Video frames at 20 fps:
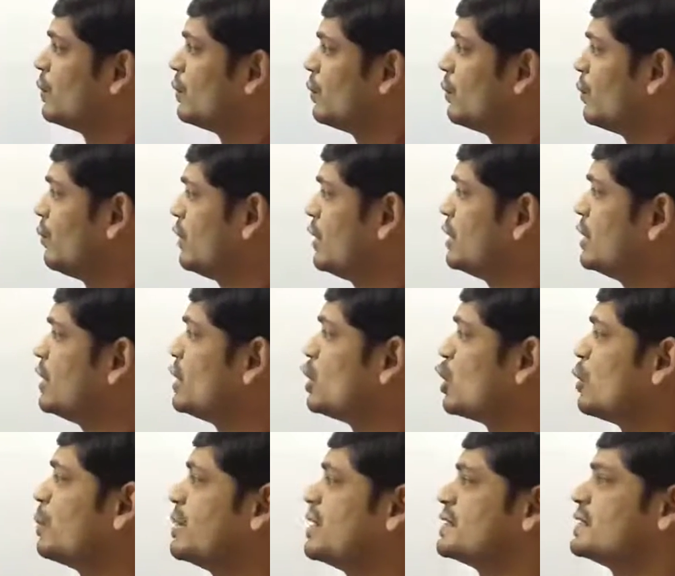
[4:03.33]
When the
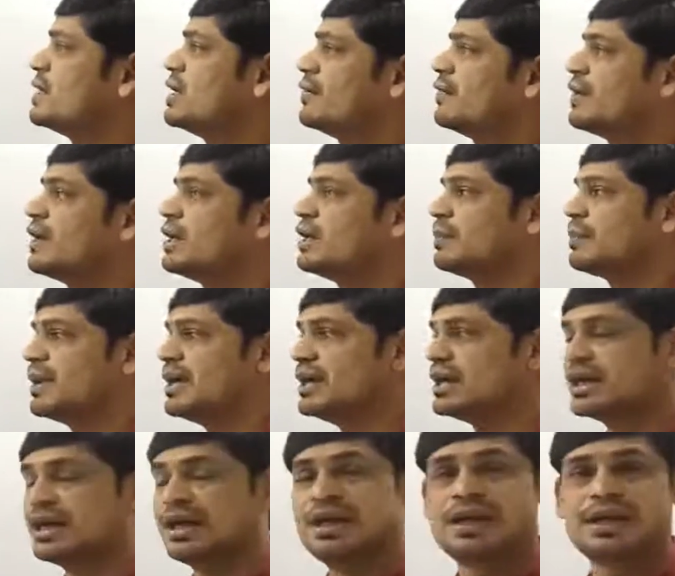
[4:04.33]
copper sulfate
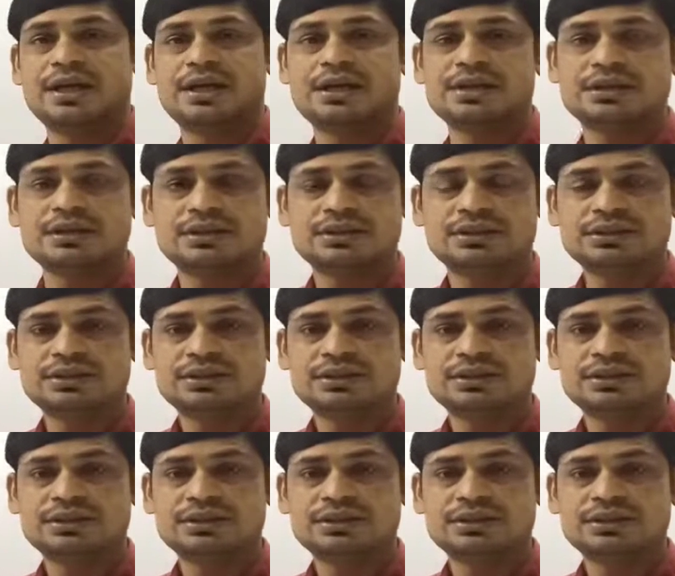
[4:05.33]
pentahydrate